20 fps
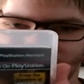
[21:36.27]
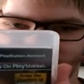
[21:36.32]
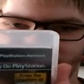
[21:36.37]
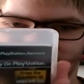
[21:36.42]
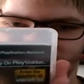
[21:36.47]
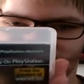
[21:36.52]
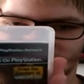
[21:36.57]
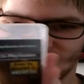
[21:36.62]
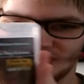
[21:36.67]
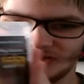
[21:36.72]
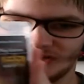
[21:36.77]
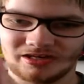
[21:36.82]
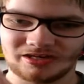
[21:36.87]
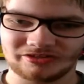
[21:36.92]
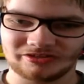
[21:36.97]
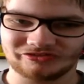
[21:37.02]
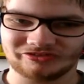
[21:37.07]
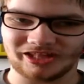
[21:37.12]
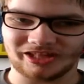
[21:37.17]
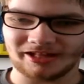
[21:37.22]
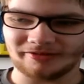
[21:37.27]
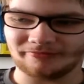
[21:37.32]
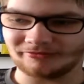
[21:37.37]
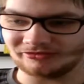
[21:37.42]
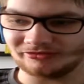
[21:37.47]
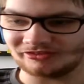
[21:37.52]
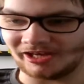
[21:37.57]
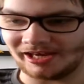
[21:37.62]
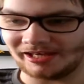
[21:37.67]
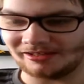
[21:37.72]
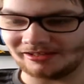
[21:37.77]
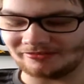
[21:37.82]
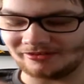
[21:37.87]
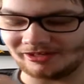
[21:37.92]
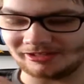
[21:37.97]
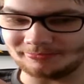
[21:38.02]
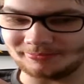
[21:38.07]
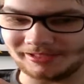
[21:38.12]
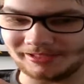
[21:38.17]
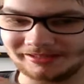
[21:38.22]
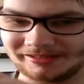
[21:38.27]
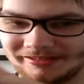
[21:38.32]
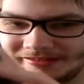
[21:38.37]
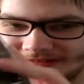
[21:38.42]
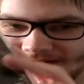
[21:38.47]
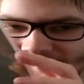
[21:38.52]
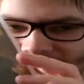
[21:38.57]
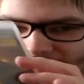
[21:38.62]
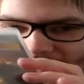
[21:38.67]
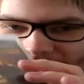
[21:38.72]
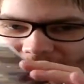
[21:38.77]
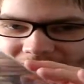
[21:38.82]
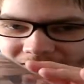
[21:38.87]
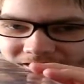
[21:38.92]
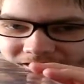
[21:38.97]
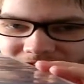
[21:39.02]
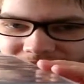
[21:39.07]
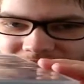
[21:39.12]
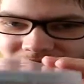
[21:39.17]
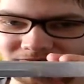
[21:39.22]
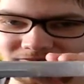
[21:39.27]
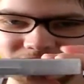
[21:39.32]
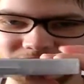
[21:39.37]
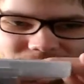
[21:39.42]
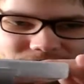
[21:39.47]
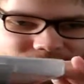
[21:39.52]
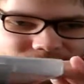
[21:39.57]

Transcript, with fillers: enemies, stealth is highly recommended, and